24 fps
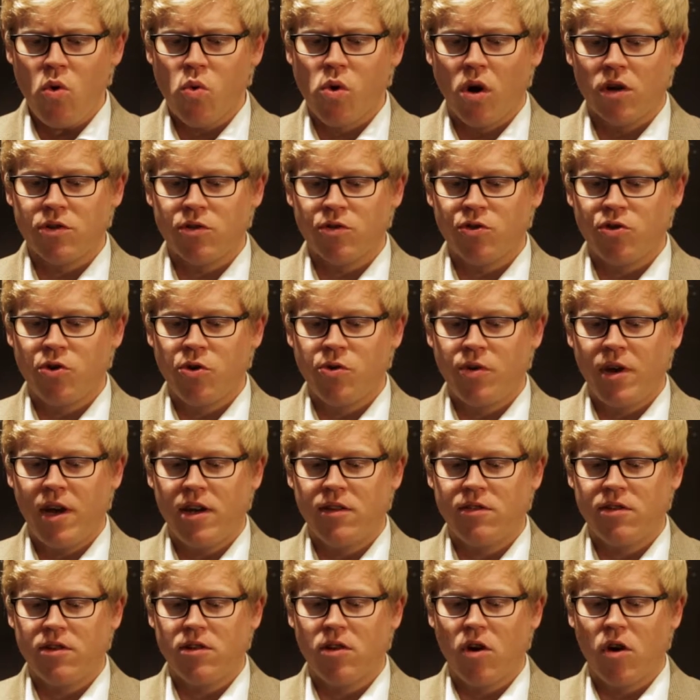We're also
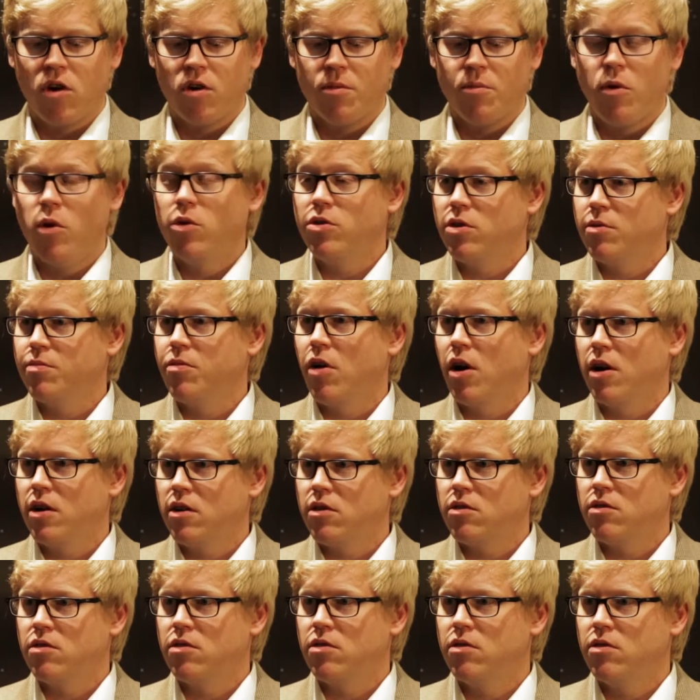showcasing our ammonia
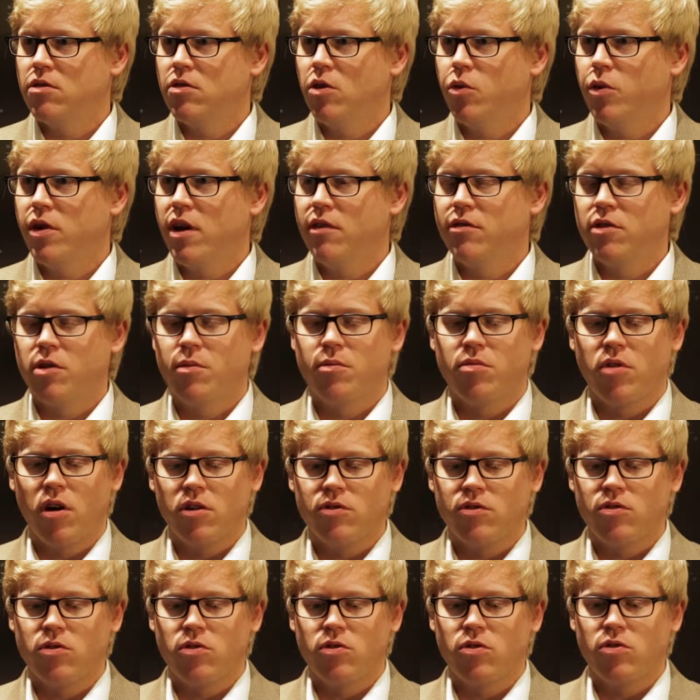products. So we have
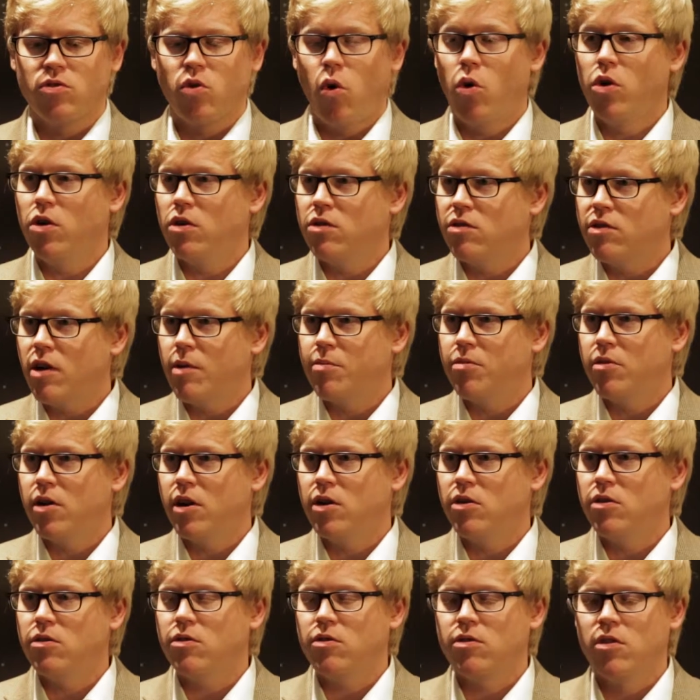compressors, oil
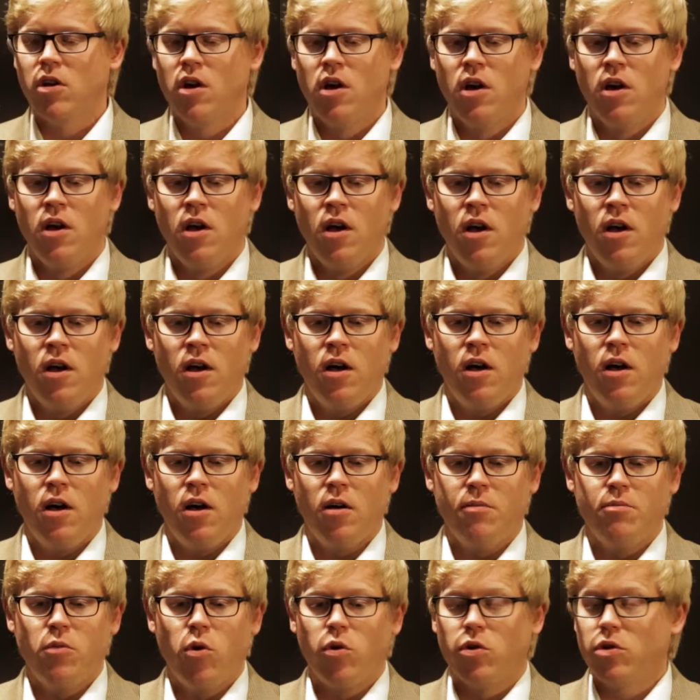separators,
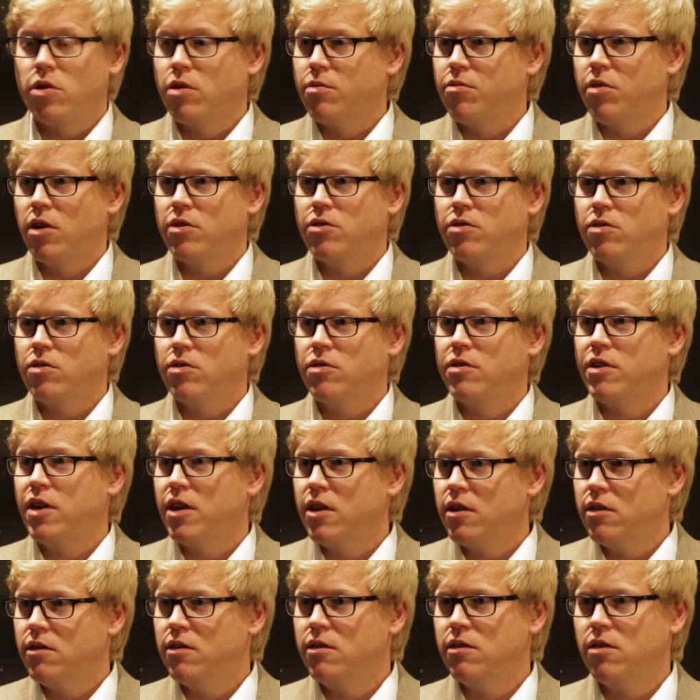motor compressor
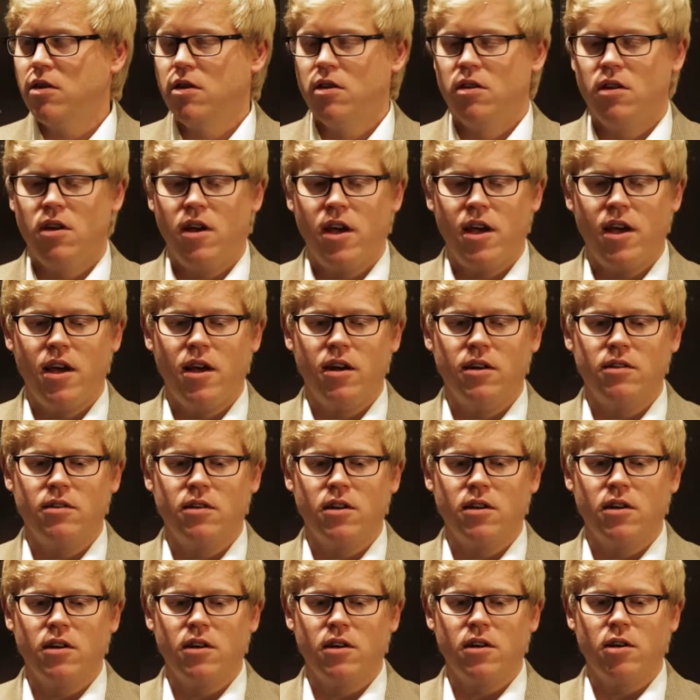skids, and
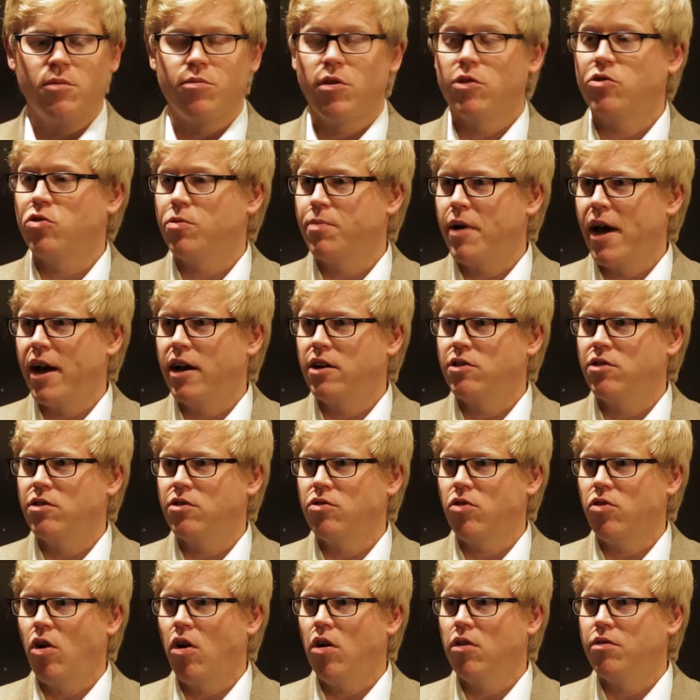compressor
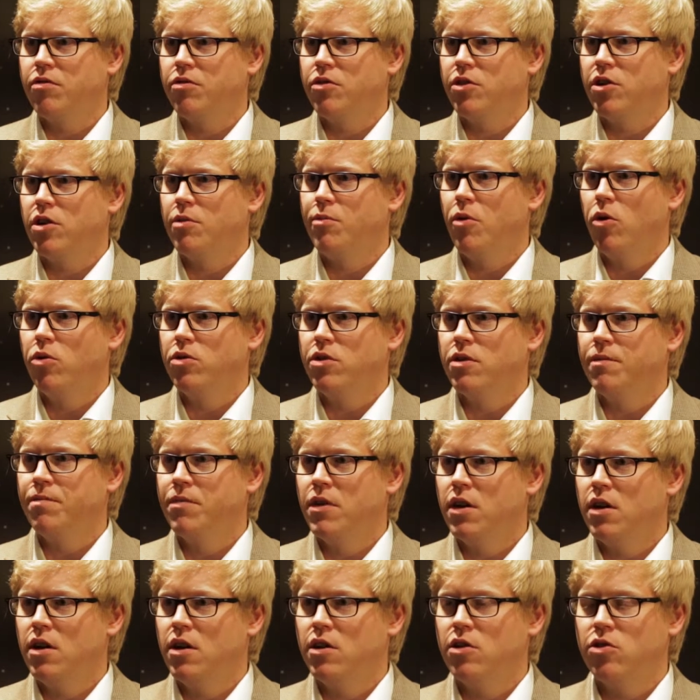packages, all for the ammonia
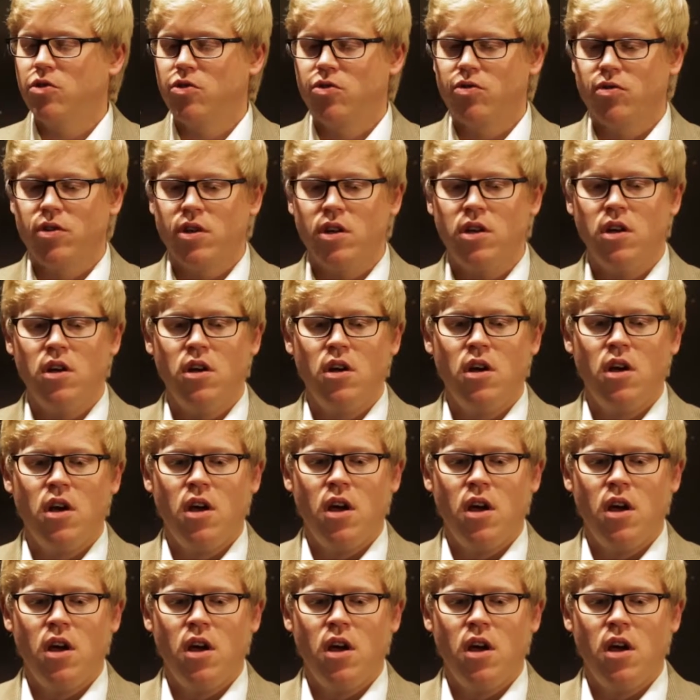industry.